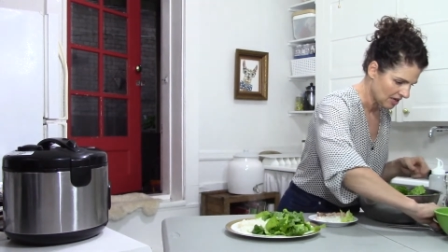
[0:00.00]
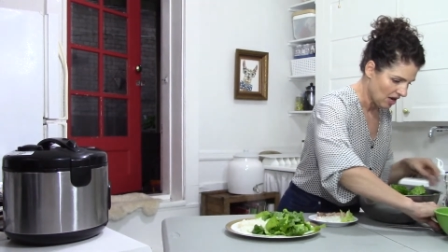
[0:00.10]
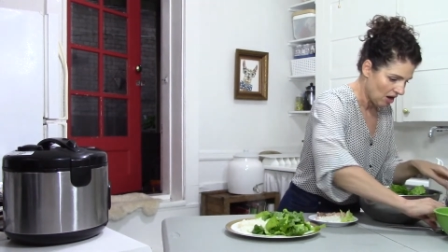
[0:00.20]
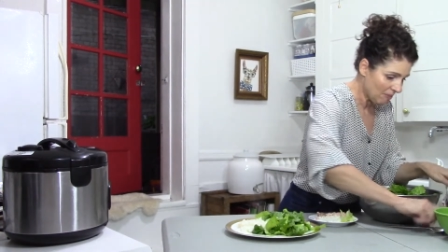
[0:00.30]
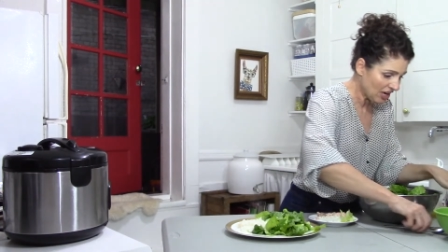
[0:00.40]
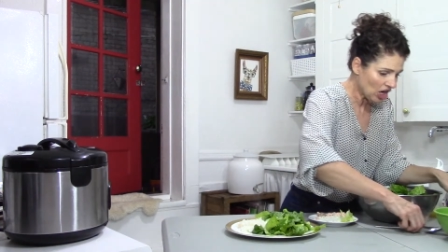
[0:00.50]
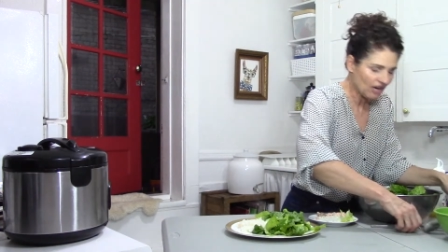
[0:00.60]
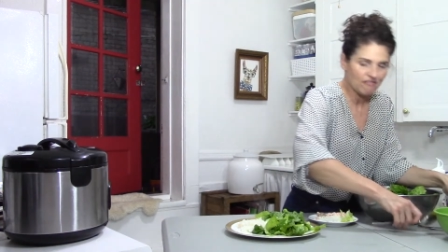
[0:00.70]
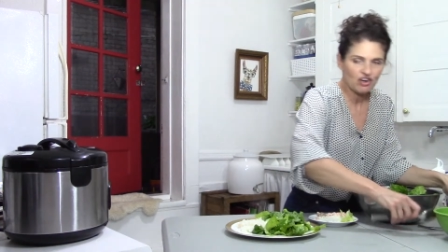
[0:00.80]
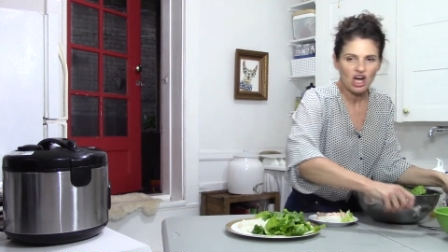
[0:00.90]
Oh my God,
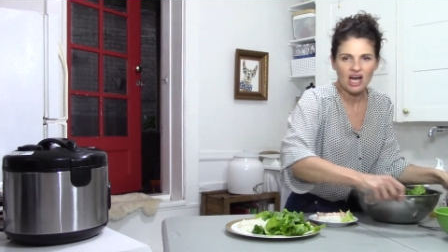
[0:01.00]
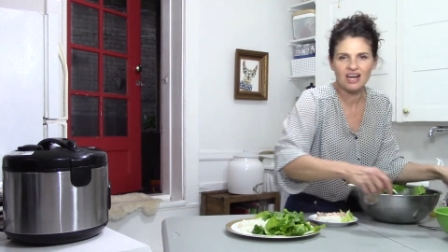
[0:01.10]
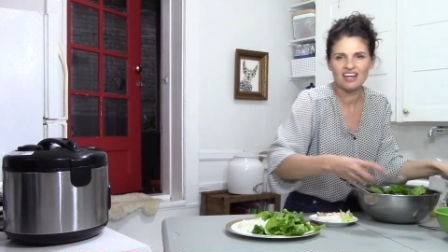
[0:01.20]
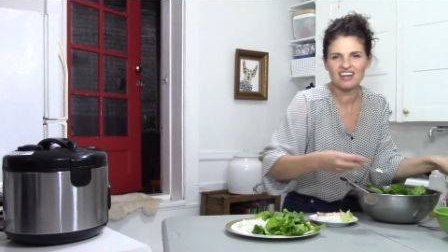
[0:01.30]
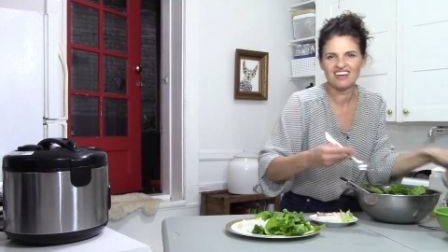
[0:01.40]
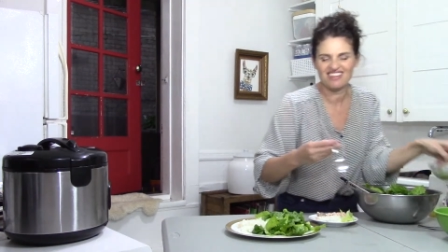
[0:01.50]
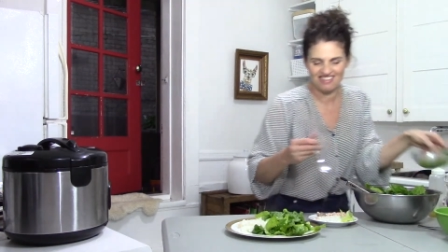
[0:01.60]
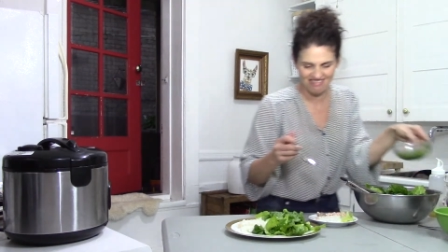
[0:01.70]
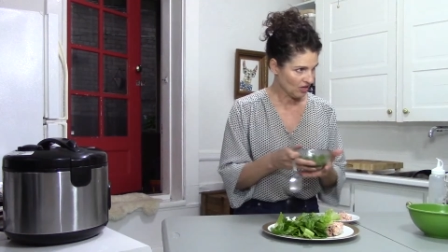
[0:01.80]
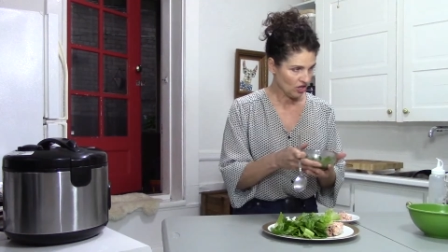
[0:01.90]
I forgot.
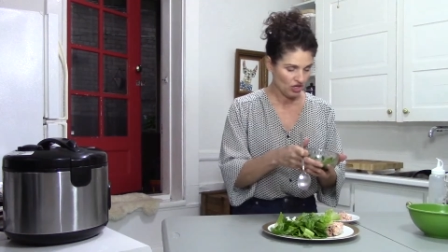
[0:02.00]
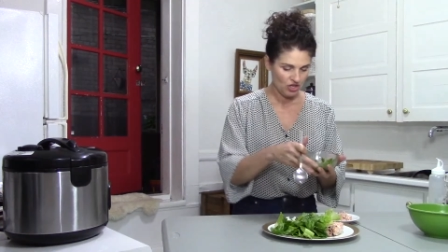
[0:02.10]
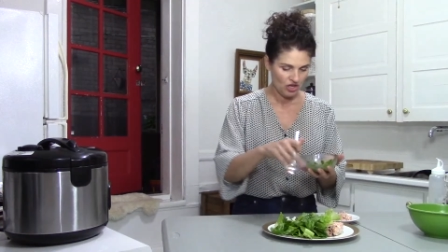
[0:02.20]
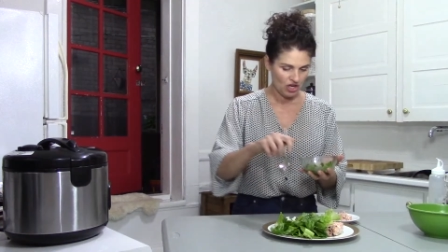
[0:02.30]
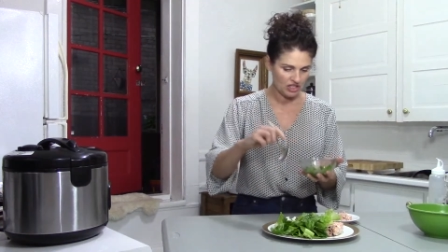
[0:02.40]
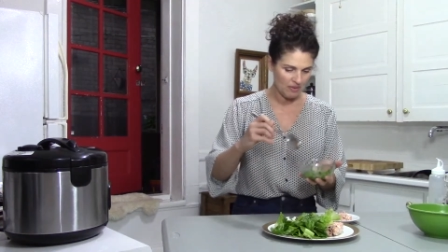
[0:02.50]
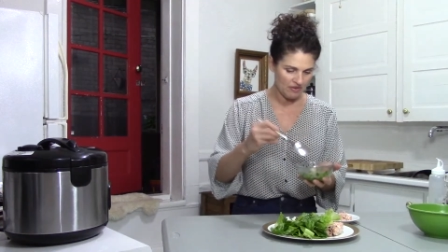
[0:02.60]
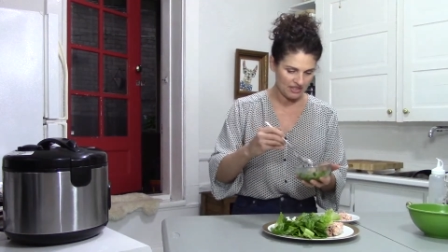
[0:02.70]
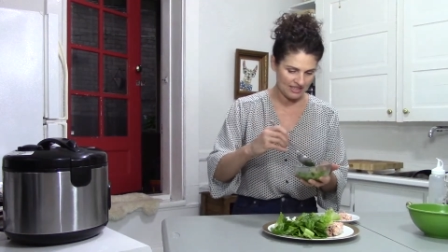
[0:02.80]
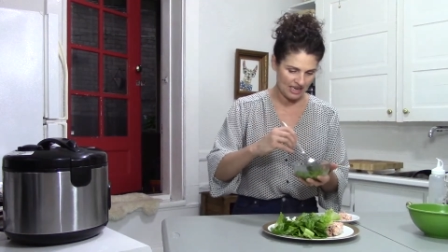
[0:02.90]
On top of the
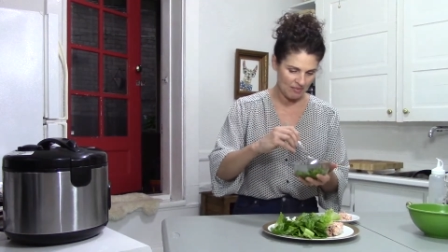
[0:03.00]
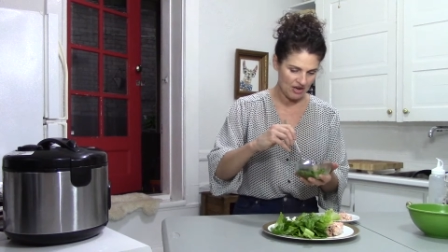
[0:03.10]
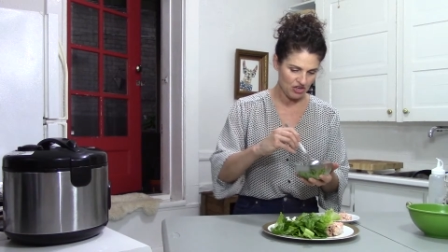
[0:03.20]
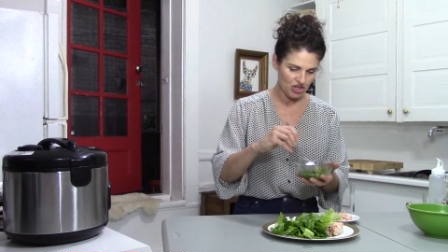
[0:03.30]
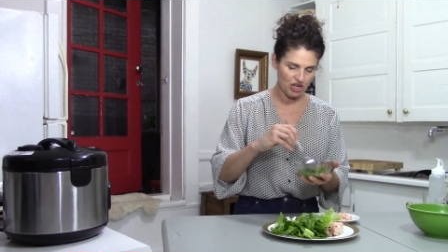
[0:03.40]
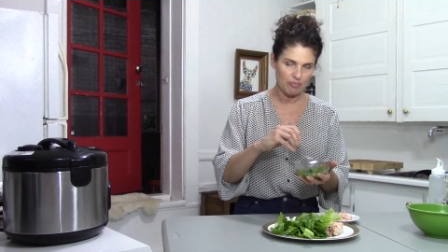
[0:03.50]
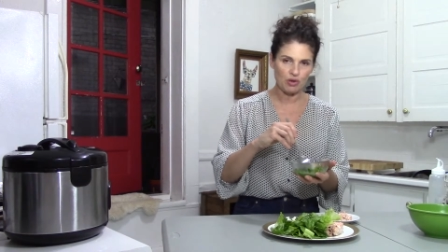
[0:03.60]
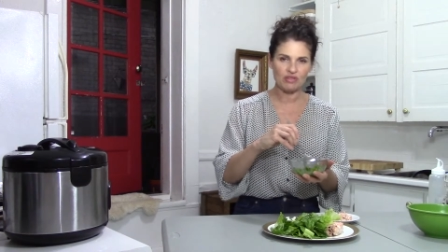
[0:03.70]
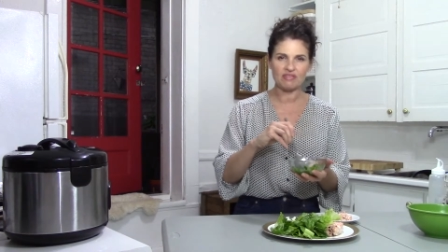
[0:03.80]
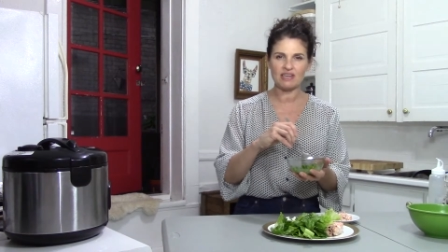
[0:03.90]
salmon, you're going to
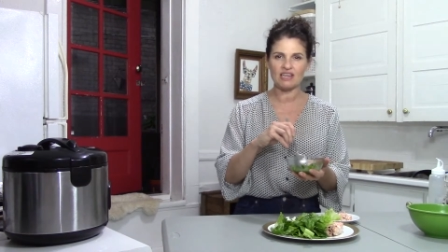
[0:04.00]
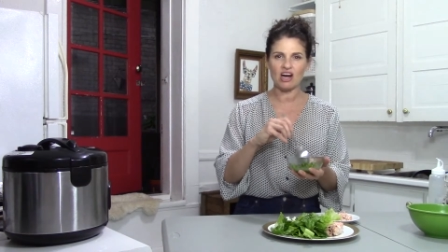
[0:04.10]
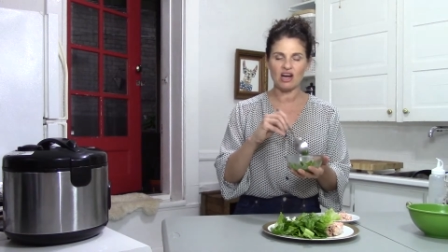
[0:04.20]
put the